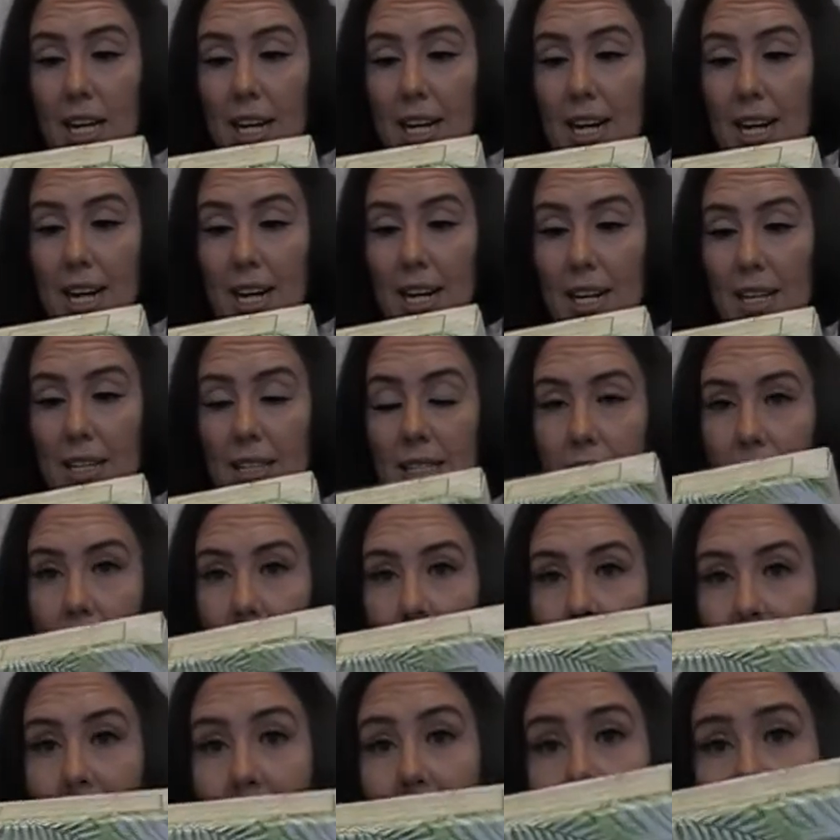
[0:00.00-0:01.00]
And this
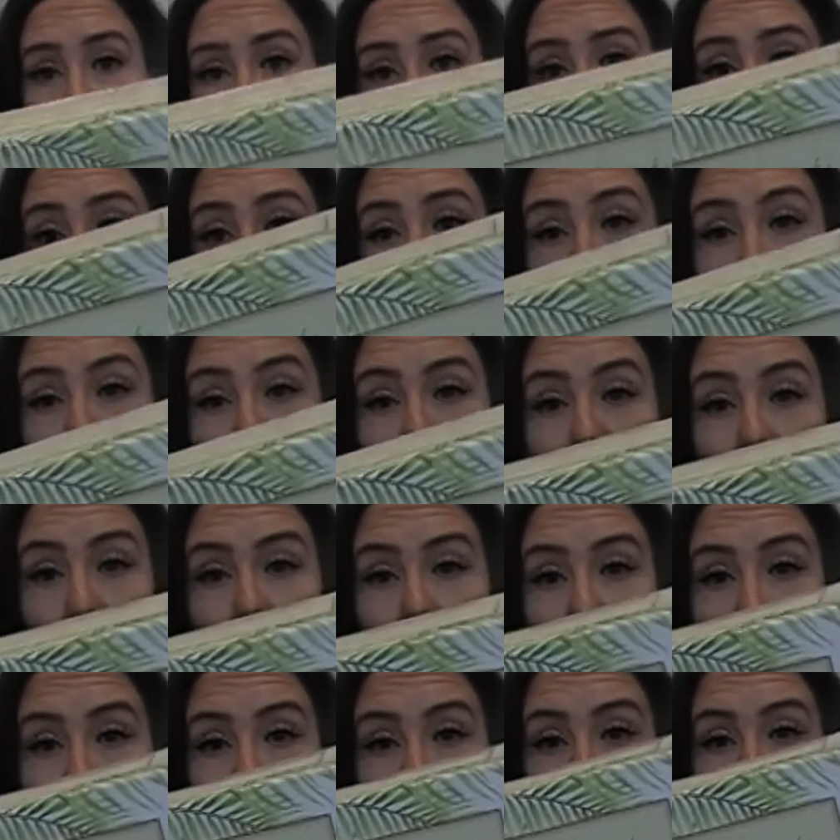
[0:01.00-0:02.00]
also has a 24
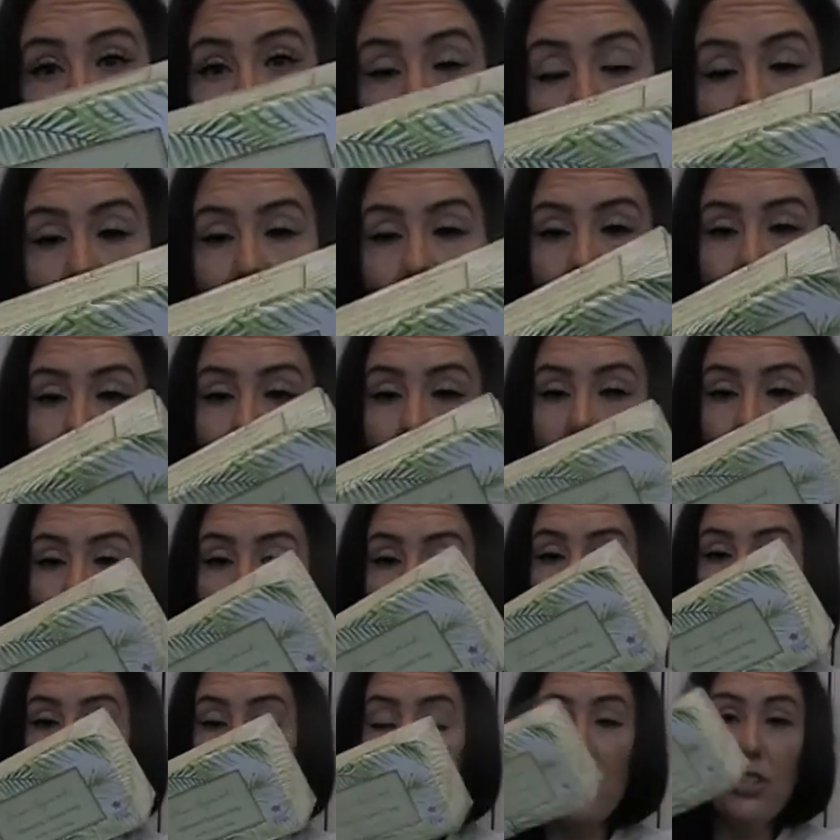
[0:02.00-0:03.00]
month shelf life
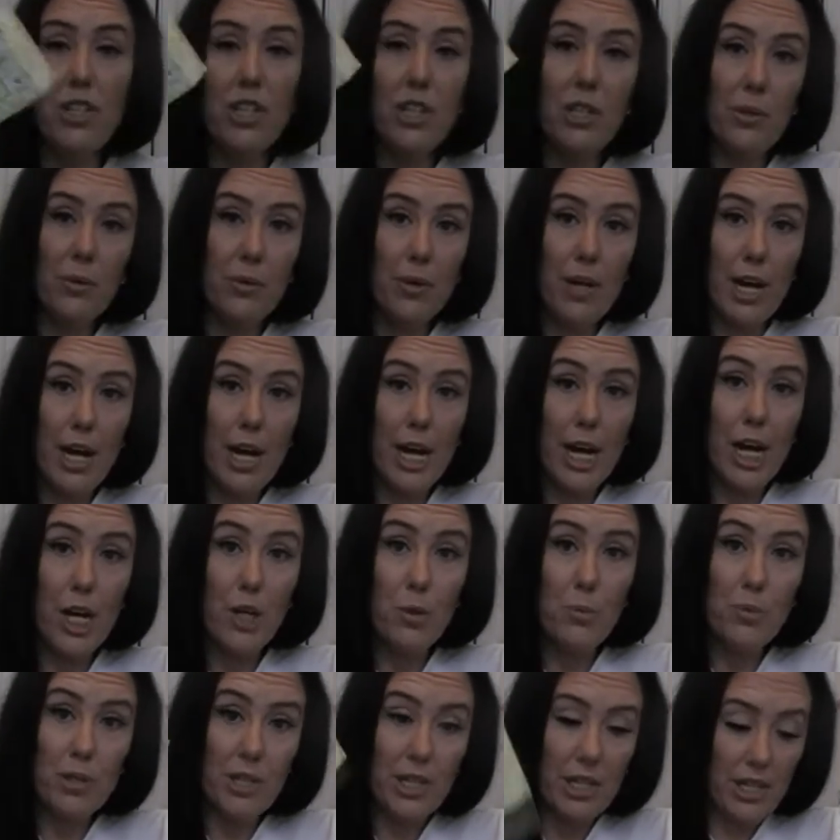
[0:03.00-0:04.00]
after you
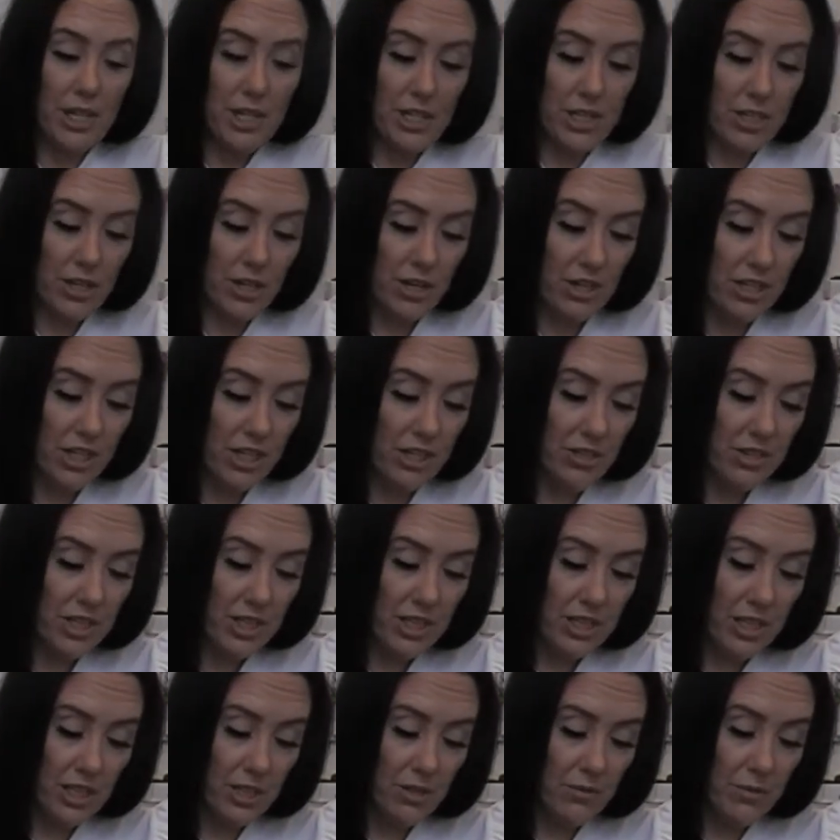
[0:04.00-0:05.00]
open it and start using
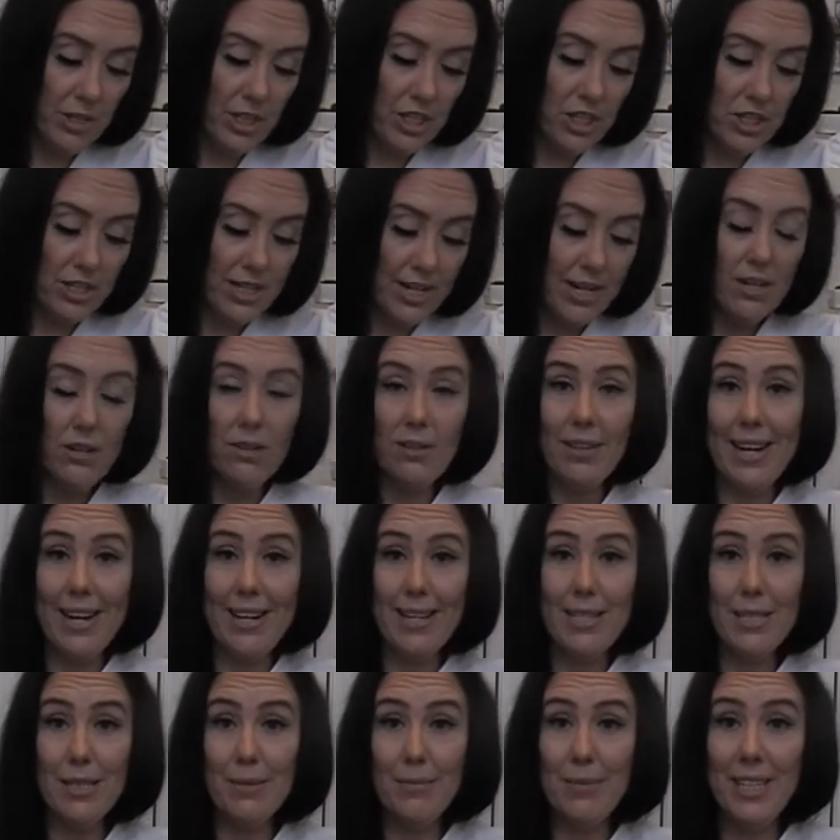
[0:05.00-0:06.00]
it, which they don't
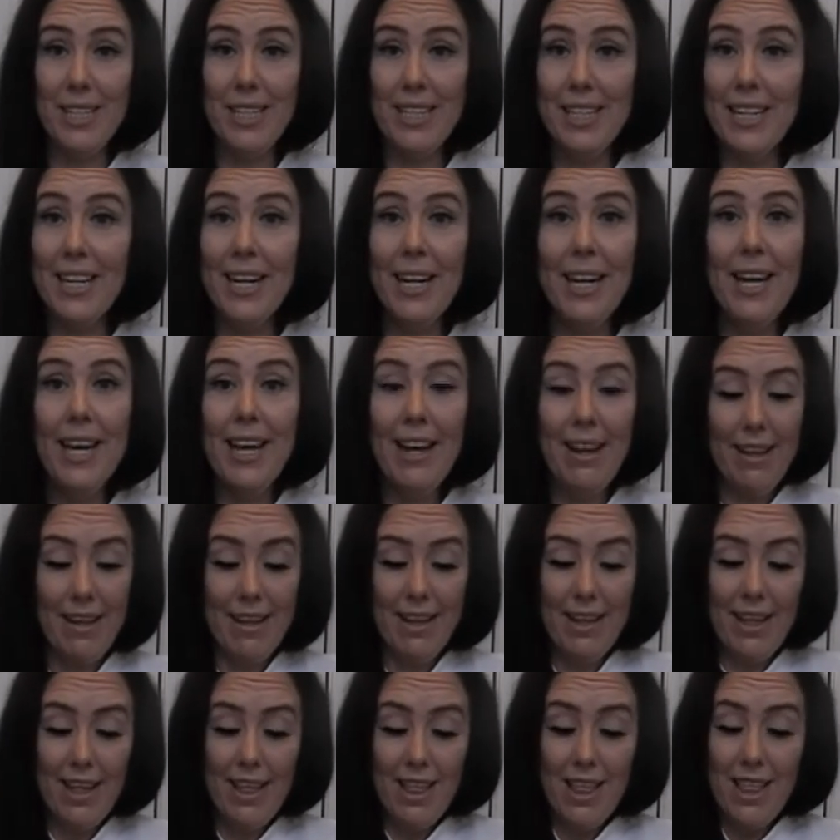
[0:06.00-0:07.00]
last me
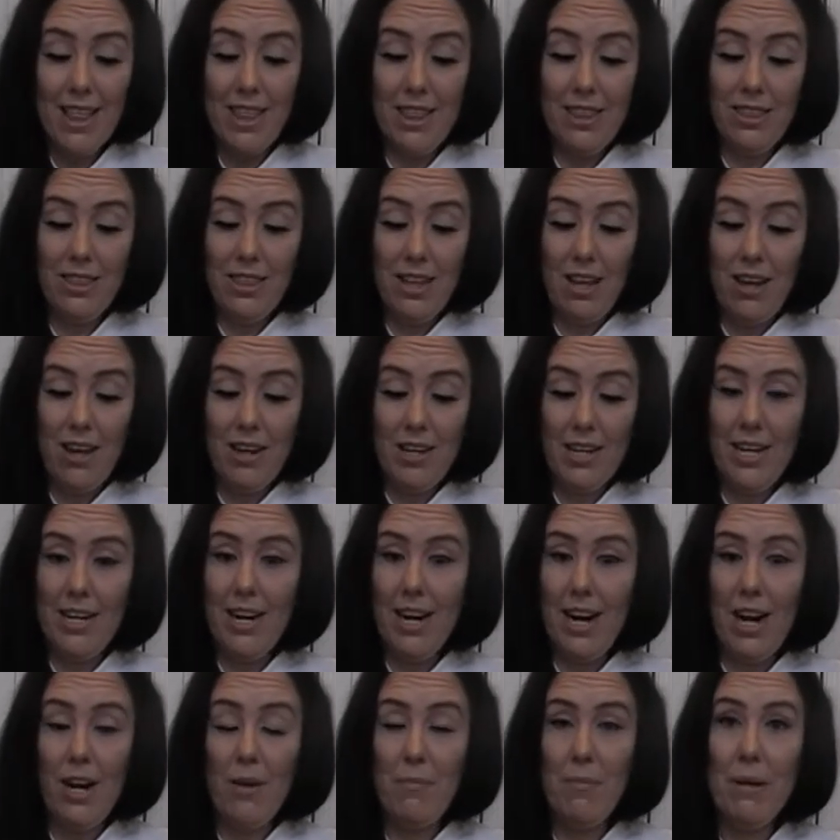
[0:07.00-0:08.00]
long at
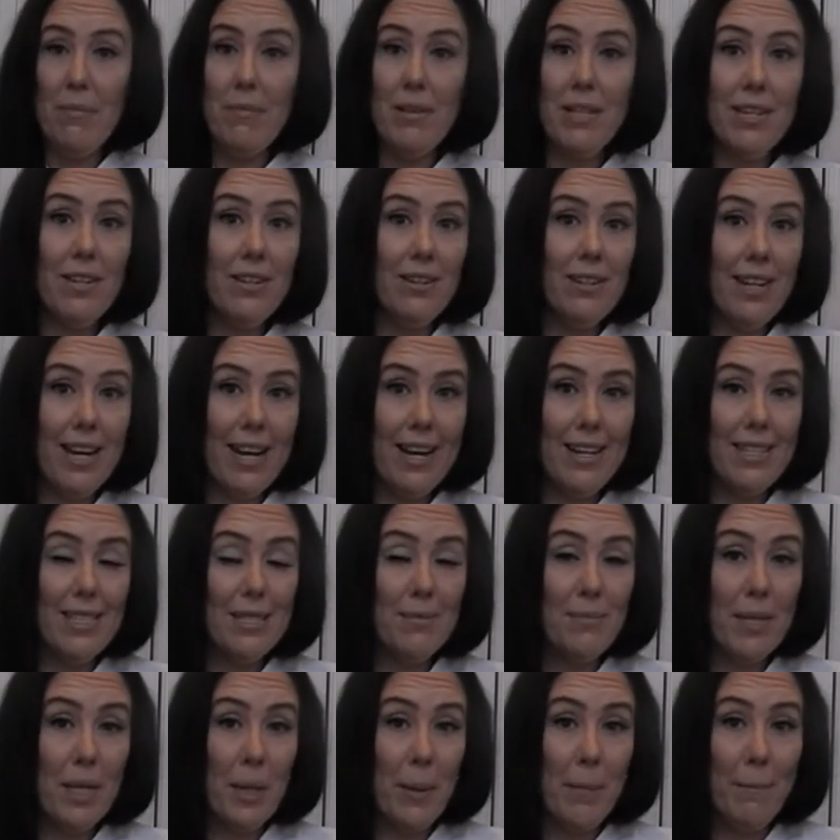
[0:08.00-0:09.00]
all. Maybe they'll last
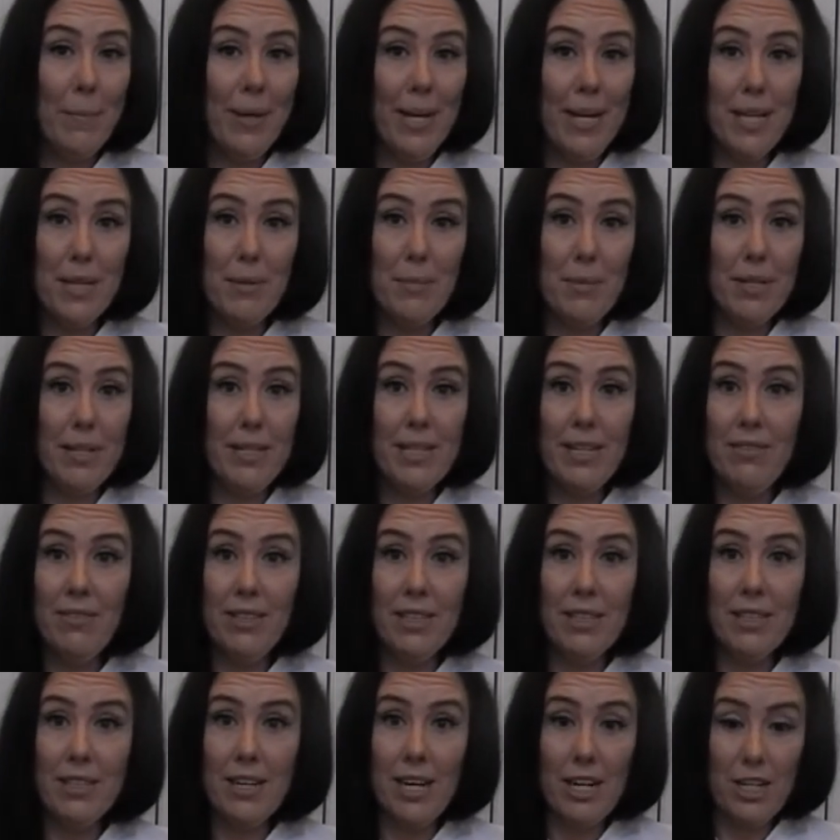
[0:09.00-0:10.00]
me a month, but
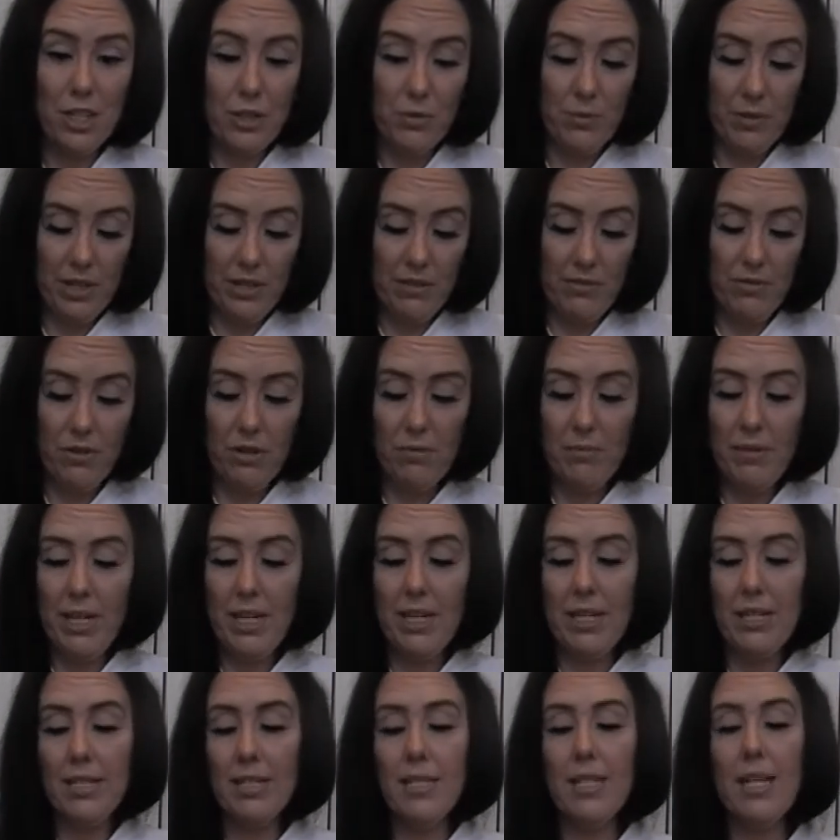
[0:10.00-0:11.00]
definitely not 24
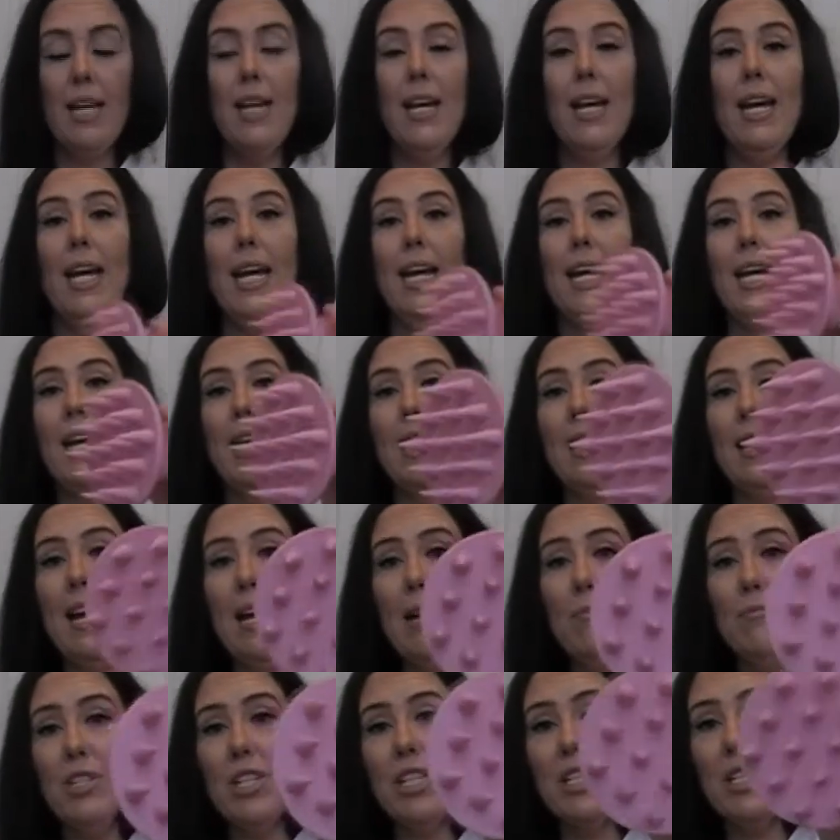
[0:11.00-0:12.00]
months. And
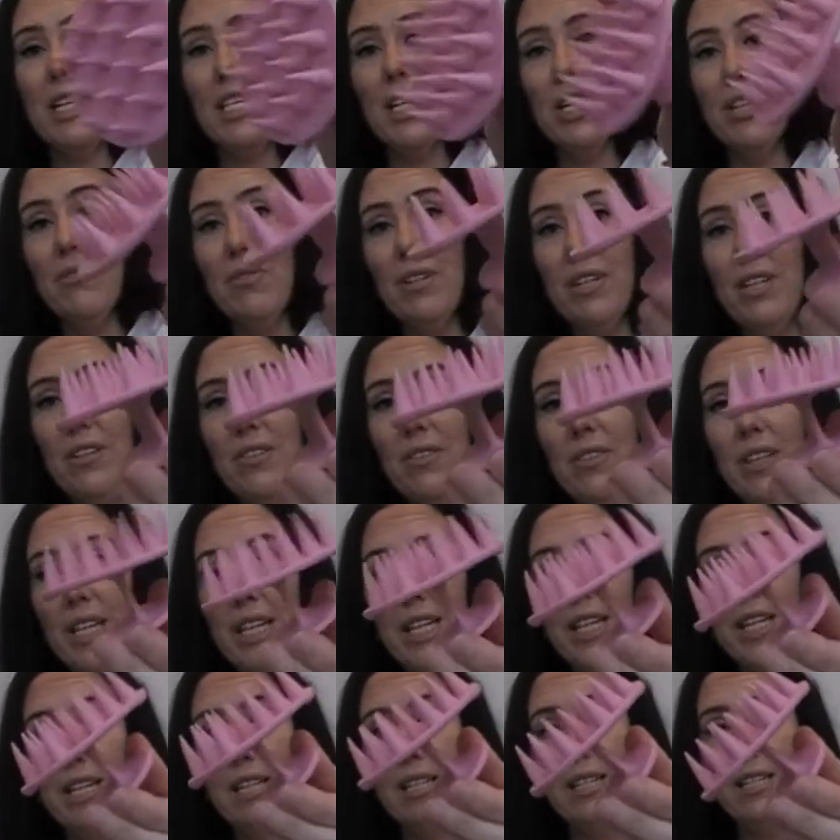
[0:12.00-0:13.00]
I'm just getting rid of
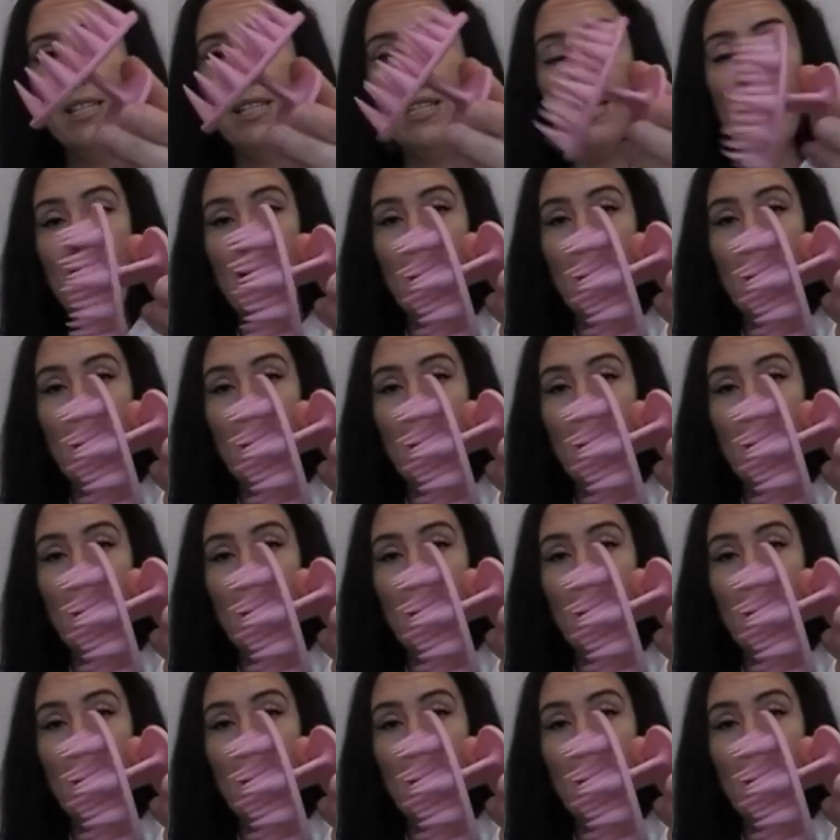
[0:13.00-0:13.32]
this.